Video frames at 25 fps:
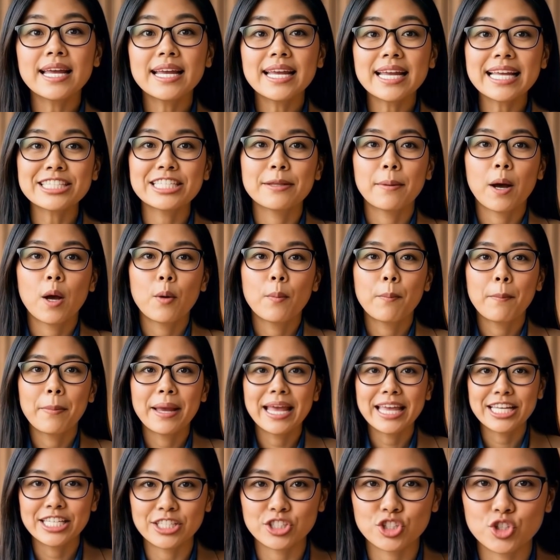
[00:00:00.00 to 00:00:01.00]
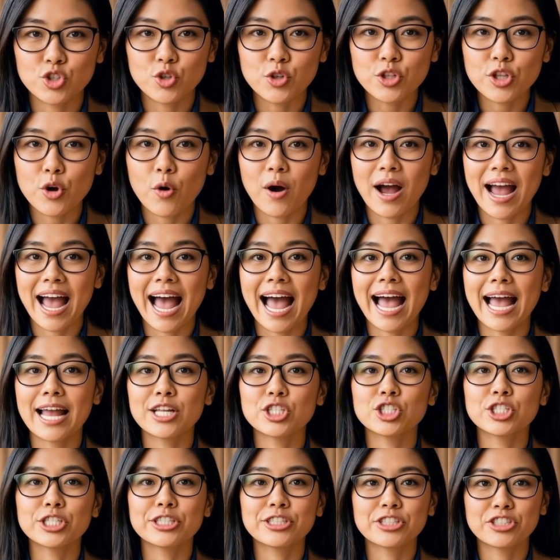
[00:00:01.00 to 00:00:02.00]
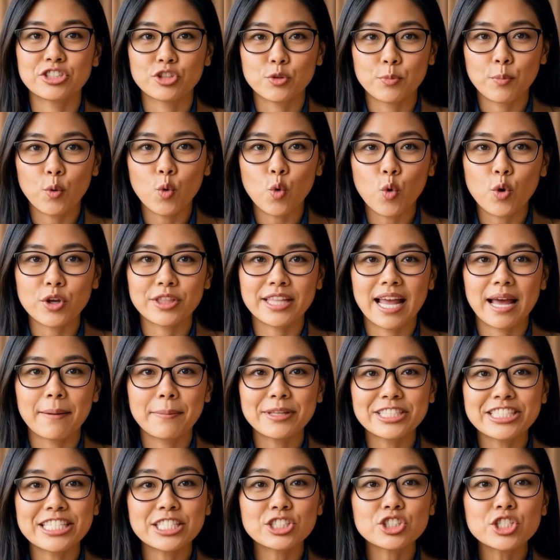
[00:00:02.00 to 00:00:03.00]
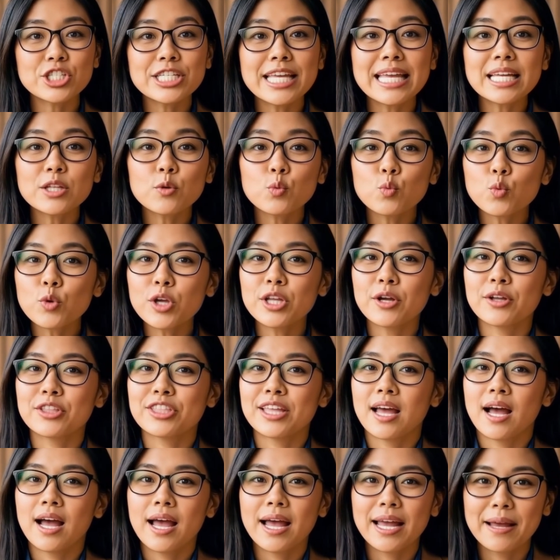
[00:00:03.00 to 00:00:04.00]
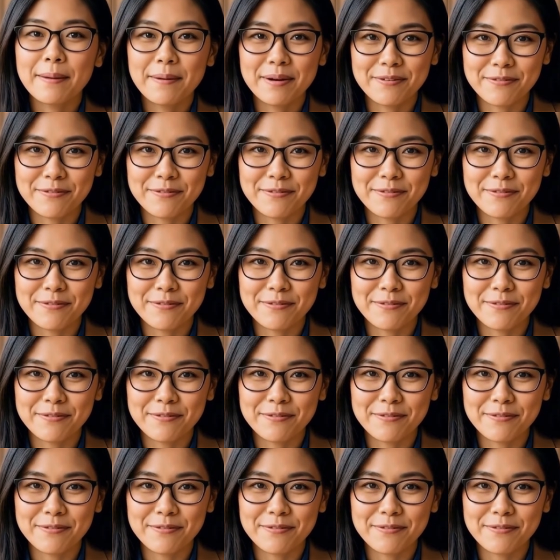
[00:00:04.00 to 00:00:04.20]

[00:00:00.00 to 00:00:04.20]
it's about making sure your actions support that position in real time.